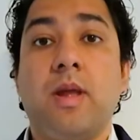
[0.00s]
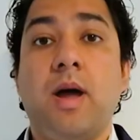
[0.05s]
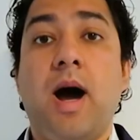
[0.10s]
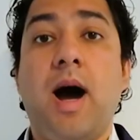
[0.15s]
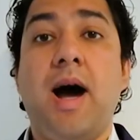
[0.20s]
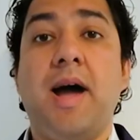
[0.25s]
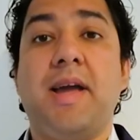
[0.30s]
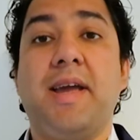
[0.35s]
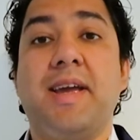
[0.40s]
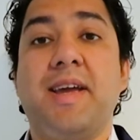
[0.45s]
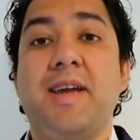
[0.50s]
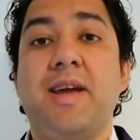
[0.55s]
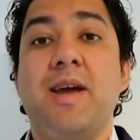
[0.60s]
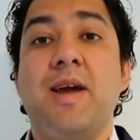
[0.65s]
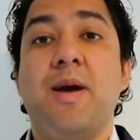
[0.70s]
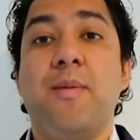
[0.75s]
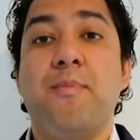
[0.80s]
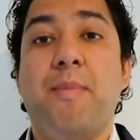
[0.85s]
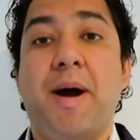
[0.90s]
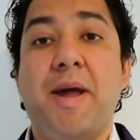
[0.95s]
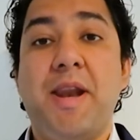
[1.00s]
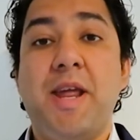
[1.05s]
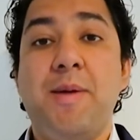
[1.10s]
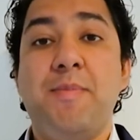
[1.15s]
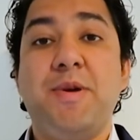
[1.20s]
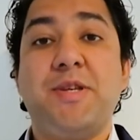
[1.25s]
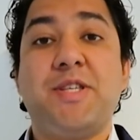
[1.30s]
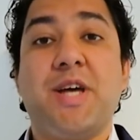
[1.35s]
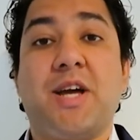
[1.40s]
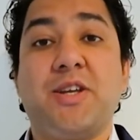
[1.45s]
Hi, my name
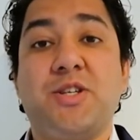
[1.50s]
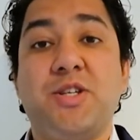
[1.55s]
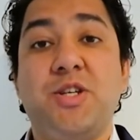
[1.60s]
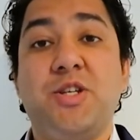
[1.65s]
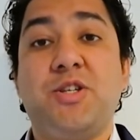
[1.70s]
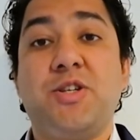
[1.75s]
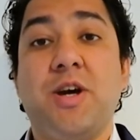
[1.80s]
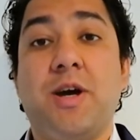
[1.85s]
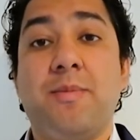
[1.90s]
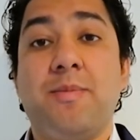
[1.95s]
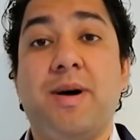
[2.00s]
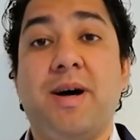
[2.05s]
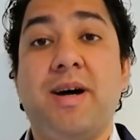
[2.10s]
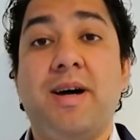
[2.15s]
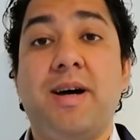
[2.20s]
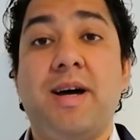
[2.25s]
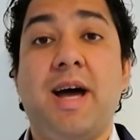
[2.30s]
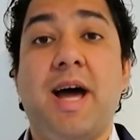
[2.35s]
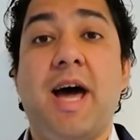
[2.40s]
is Ashish Sharma